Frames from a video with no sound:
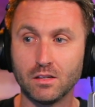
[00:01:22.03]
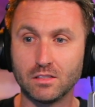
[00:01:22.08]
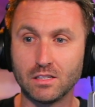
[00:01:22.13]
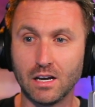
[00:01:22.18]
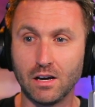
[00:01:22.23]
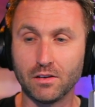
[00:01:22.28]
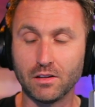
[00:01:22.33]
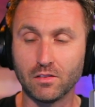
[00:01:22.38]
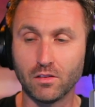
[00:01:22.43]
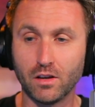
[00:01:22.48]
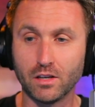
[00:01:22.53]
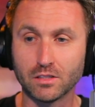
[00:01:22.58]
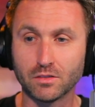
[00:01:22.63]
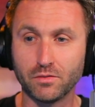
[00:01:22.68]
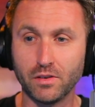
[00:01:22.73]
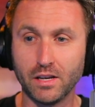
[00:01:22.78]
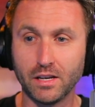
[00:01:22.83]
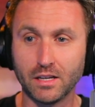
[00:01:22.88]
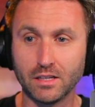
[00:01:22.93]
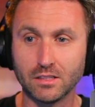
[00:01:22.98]
down in Las
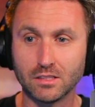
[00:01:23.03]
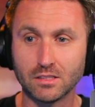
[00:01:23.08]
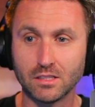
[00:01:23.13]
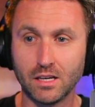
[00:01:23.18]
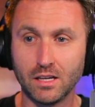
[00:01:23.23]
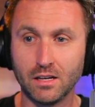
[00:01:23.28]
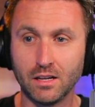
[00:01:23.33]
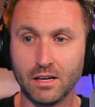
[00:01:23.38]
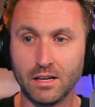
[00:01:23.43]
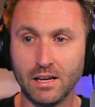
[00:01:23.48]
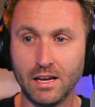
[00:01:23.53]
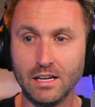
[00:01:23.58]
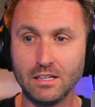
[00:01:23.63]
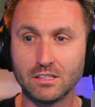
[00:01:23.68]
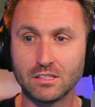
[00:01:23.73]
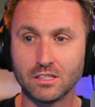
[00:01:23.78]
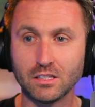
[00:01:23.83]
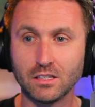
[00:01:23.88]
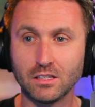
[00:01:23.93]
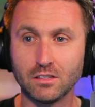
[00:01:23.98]
Vegas. And I
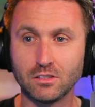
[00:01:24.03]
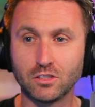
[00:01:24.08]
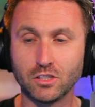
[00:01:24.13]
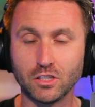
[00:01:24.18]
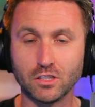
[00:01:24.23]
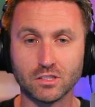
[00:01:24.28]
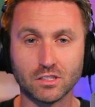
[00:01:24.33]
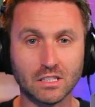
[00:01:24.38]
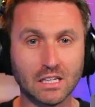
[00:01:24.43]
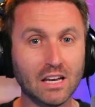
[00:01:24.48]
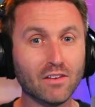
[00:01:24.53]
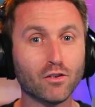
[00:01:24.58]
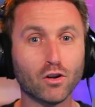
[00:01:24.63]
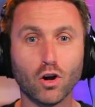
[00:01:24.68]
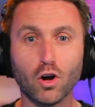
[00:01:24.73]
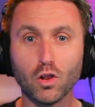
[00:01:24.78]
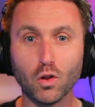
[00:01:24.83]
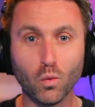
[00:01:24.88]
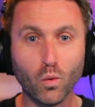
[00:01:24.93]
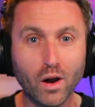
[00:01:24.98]
hate to just give it
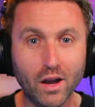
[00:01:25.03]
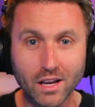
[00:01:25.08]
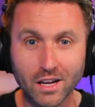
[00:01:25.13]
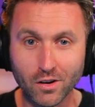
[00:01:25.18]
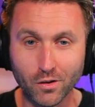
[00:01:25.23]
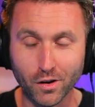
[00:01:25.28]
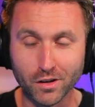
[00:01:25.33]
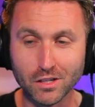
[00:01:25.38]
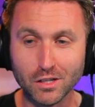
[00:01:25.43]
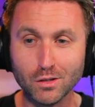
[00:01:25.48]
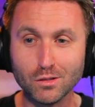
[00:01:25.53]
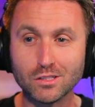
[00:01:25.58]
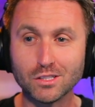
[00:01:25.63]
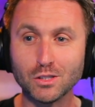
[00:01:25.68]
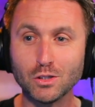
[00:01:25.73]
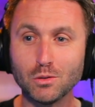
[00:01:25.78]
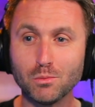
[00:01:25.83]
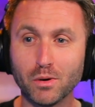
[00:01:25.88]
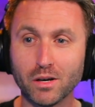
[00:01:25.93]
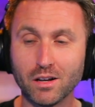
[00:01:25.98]
all away here on
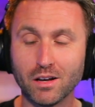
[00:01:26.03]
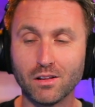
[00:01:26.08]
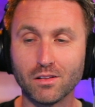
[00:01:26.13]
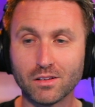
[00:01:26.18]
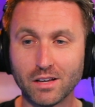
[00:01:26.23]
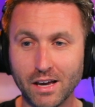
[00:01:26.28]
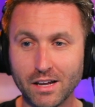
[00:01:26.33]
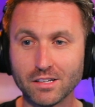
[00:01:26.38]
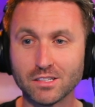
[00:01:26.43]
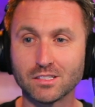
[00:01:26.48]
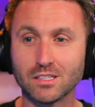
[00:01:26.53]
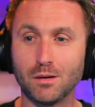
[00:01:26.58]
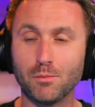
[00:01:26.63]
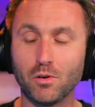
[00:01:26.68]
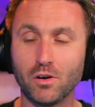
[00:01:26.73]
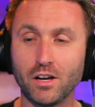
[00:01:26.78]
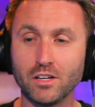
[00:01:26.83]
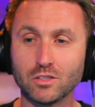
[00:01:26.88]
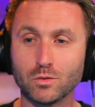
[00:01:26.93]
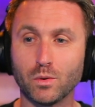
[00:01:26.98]
YouTube, but I'll kind of
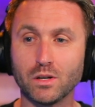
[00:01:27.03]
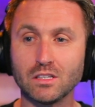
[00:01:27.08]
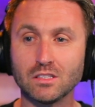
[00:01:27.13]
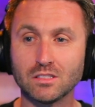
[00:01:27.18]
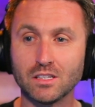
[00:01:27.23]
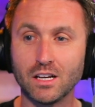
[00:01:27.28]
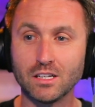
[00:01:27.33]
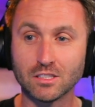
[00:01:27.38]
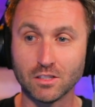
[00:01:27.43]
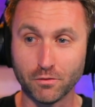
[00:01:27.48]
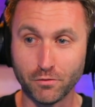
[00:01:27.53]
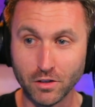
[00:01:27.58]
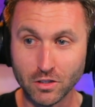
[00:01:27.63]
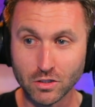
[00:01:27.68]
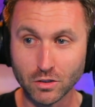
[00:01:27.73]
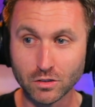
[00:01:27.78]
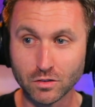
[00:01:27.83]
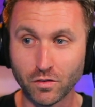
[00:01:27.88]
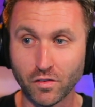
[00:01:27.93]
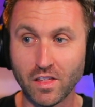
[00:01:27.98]
summarize what he says.
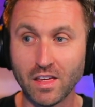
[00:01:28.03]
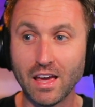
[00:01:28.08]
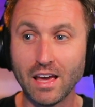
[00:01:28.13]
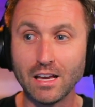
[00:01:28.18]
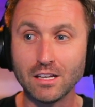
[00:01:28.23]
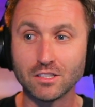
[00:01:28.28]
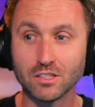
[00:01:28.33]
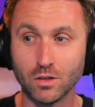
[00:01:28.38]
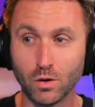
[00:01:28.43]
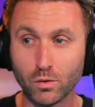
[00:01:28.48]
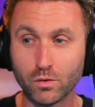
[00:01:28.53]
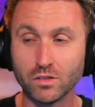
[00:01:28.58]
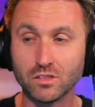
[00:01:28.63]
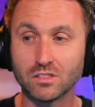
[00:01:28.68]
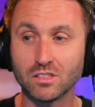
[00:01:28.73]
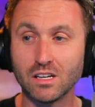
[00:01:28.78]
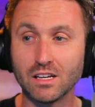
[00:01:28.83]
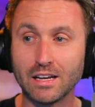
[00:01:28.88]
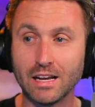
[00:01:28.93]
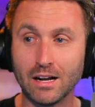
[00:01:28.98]
Officials for the A's and
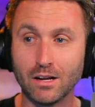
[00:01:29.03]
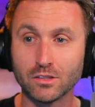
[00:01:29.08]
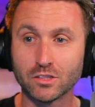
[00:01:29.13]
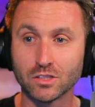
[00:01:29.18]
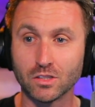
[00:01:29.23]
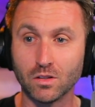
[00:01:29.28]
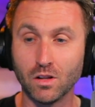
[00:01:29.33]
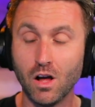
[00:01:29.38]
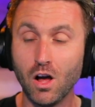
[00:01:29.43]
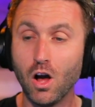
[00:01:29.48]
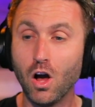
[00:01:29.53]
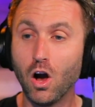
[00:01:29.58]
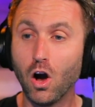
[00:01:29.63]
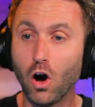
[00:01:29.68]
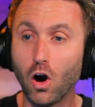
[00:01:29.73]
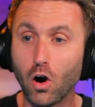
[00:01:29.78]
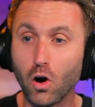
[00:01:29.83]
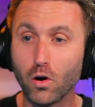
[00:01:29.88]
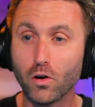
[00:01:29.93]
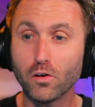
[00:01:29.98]
Oakland City Council
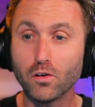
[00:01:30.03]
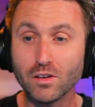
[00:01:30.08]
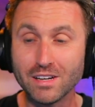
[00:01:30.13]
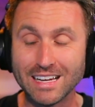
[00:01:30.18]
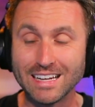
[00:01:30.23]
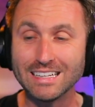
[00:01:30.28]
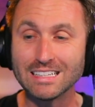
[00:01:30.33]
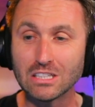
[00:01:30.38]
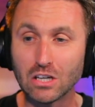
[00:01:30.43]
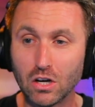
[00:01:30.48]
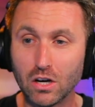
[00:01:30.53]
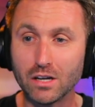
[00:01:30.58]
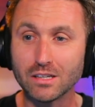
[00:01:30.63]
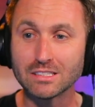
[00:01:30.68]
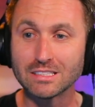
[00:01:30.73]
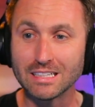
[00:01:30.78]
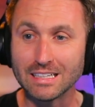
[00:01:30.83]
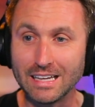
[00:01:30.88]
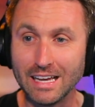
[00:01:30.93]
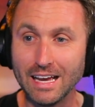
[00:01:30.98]
are in
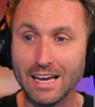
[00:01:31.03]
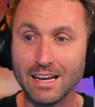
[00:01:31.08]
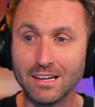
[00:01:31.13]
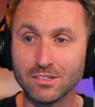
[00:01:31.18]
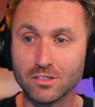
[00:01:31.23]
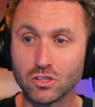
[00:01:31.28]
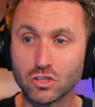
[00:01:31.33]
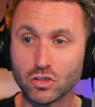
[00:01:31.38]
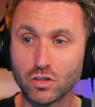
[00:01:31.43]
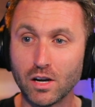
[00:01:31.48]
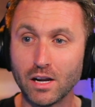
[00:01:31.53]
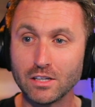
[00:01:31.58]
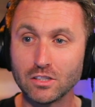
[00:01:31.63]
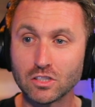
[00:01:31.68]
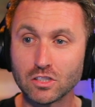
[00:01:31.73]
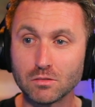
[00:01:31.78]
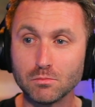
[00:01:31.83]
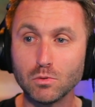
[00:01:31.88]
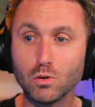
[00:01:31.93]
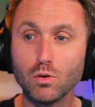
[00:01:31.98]
talks again to try
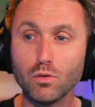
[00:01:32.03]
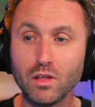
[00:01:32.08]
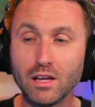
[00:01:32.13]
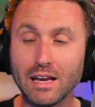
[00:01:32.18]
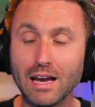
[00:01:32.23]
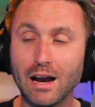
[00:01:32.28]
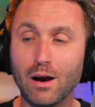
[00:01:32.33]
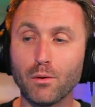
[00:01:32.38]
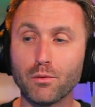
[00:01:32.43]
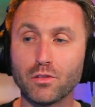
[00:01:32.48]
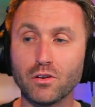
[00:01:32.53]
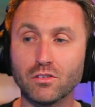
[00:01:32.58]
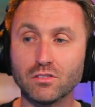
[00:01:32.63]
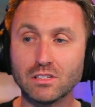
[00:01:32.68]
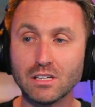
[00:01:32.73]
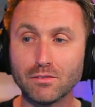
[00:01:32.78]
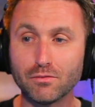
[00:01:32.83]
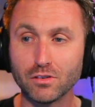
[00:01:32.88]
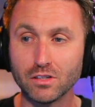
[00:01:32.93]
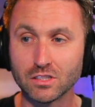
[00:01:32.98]
smoothing out their
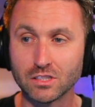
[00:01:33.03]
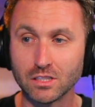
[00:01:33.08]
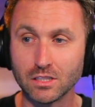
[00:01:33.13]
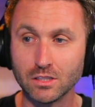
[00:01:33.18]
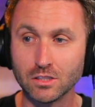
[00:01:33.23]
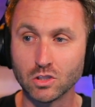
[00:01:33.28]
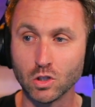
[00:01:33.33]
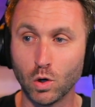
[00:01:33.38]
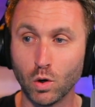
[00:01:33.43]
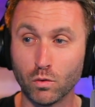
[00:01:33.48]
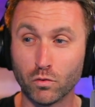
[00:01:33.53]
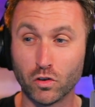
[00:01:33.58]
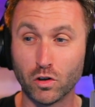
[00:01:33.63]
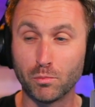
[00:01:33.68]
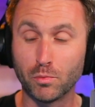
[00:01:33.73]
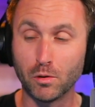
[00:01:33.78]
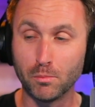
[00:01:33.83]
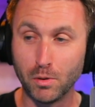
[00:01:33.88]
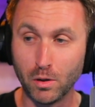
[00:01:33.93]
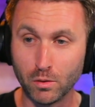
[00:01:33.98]
differences over
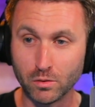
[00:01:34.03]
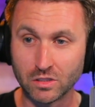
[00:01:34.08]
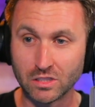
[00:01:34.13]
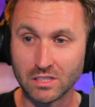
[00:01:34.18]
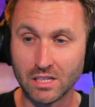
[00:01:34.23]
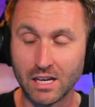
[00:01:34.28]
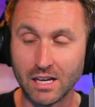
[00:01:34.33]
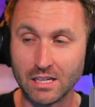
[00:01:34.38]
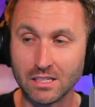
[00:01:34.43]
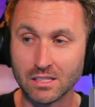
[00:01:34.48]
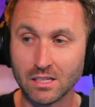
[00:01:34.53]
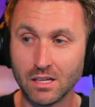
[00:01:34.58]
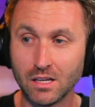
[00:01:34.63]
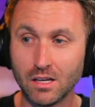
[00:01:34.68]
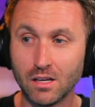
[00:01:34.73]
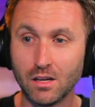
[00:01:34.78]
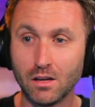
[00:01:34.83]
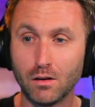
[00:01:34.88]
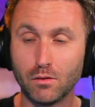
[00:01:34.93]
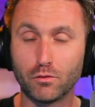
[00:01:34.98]
a proposed site
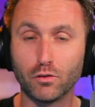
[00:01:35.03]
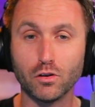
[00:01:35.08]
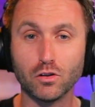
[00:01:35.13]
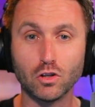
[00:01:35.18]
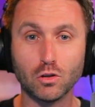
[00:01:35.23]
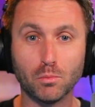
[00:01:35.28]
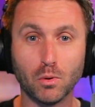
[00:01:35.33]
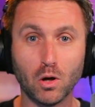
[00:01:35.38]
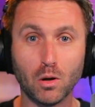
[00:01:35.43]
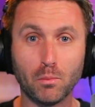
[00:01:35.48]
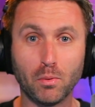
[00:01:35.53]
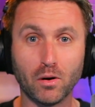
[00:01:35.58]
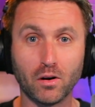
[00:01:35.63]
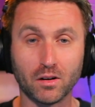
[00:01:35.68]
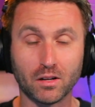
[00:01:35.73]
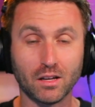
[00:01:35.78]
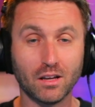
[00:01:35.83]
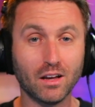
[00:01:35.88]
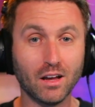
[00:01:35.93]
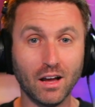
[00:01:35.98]
for a new
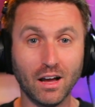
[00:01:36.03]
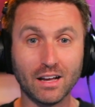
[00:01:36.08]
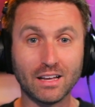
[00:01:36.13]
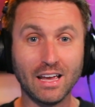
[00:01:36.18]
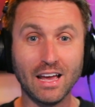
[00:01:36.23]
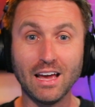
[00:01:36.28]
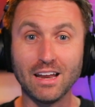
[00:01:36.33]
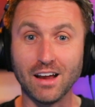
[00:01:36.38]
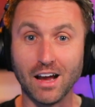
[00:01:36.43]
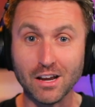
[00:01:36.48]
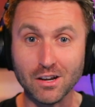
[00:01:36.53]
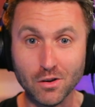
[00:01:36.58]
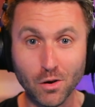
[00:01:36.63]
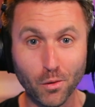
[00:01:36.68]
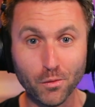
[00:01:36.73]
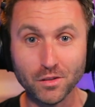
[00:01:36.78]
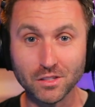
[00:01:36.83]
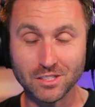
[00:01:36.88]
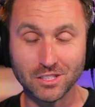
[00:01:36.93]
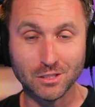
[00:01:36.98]
ballpark. Again, I
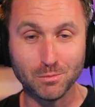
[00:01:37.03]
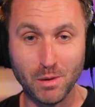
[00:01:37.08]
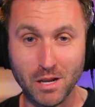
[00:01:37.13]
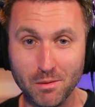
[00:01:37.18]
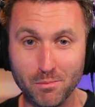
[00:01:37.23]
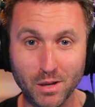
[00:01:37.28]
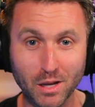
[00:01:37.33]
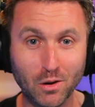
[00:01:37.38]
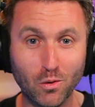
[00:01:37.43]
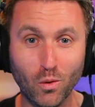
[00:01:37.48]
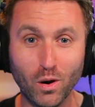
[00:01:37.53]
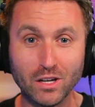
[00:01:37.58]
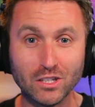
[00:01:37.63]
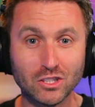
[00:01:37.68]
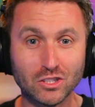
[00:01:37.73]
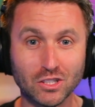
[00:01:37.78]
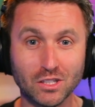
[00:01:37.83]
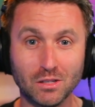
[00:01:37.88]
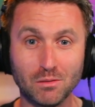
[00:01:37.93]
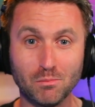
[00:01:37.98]
know this has been a big
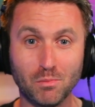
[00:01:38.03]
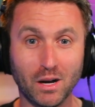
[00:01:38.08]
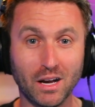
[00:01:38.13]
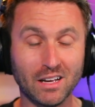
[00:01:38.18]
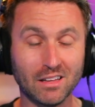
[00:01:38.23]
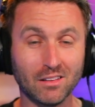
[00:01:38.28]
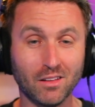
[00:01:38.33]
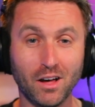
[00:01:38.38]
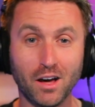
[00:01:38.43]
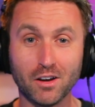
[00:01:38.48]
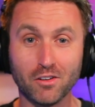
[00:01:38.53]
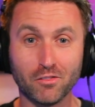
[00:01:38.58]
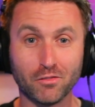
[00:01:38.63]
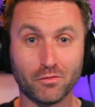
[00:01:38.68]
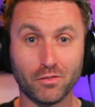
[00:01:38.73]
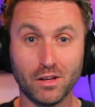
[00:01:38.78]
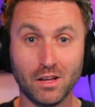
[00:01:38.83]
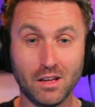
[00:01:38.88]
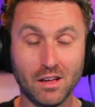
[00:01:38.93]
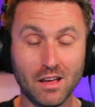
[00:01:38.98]
question by a lot
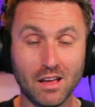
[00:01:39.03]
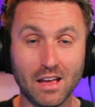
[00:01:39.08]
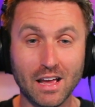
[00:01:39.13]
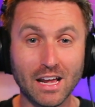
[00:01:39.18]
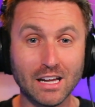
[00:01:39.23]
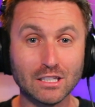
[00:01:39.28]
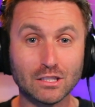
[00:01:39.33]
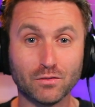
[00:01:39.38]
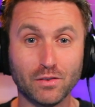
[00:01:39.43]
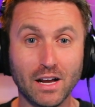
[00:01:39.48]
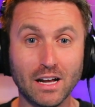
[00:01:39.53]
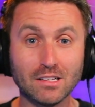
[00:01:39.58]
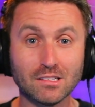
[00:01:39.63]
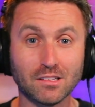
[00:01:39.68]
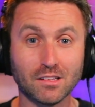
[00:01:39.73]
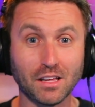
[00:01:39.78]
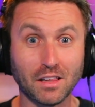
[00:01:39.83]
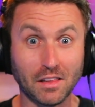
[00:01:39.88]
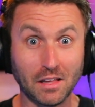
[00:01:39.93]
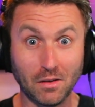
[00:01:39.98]
of A's
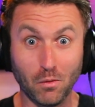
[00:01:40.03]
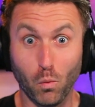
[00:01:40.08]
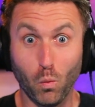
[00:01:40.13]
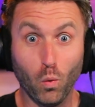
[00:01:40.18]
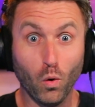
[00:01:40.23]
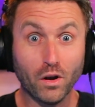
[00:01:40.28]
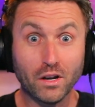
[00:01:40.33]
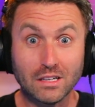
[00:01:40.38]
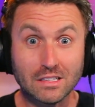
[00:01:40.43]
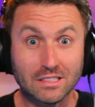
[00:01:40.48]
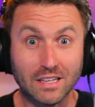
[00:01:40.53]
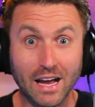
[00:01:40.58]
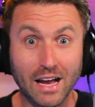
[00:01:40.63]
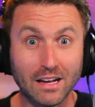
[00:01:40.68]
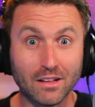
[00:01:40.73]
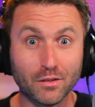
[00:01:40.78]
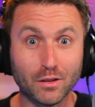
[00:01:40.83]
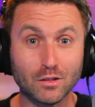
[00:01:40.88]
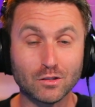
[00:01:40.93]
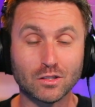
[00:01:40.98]
fans lately. What
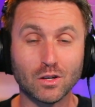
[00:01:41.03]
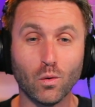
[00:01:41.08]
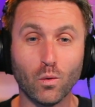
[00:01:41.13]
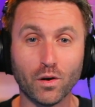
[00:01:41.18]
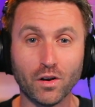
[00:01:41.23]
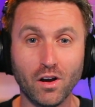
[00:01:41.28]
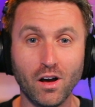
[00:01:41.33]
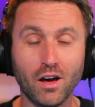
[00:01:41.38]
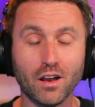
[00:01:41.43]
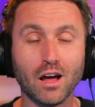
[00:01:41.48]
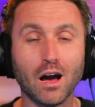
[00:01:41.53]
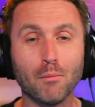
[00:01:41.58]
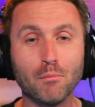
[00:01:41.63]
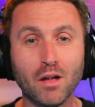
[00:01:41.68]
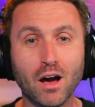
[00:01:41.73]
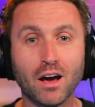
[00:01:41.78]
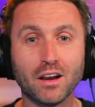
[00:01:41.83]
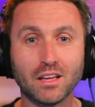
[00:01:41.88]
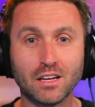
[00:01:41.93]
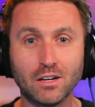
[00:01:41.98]
exactly is going on? I'm
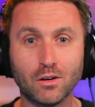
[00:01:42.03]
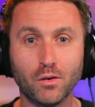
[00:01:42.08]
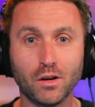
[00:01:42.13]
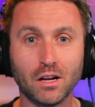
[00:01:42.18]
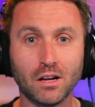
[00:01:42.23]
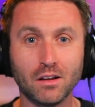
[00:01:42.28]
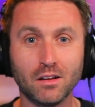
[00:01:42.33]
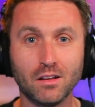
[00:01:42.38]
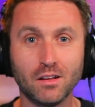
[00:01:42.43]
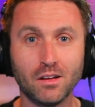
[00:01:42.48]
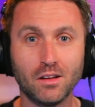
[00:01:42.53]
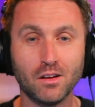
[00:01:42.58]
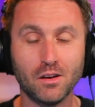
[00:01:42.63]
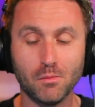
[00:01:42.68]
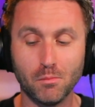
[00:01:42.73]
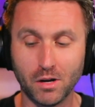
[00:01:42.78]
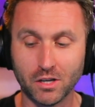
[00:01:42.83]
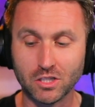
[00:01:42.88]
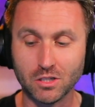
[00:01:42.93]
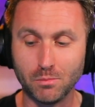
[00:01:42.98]
not hearing
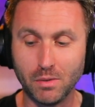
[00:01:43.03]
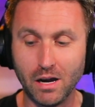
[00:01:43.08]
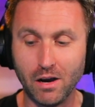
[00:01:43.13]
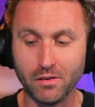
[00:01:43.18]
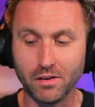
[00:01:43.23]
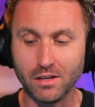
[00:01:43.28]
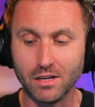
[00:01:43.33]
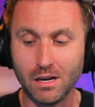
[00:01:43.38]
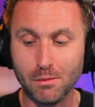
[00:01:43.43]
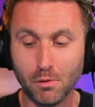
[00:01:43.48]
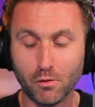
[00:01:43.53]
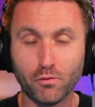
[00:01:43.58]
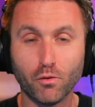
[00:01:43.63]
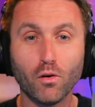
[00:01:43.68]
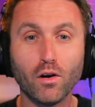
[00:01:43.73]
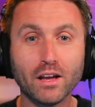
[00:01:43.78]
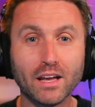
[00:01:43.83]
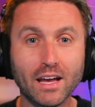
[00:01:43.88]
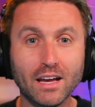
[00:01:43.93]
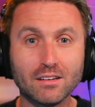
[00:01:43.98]
much about it. And
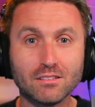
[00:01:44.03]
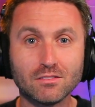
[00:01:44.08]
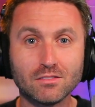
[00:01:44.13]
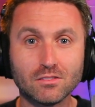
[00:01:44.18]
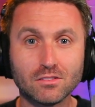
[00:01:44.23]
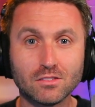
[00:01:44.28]
before I get